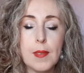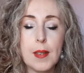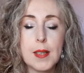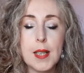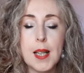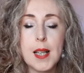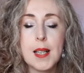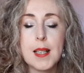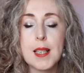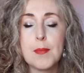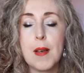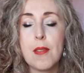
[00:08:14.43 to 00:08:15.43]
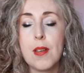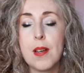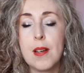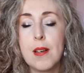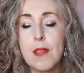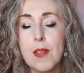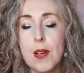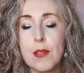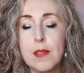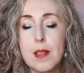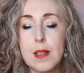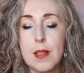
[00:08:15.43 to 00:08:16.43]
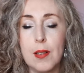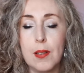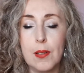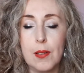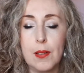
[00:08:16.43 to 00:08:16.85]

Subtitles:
And as Mother Earth holds you,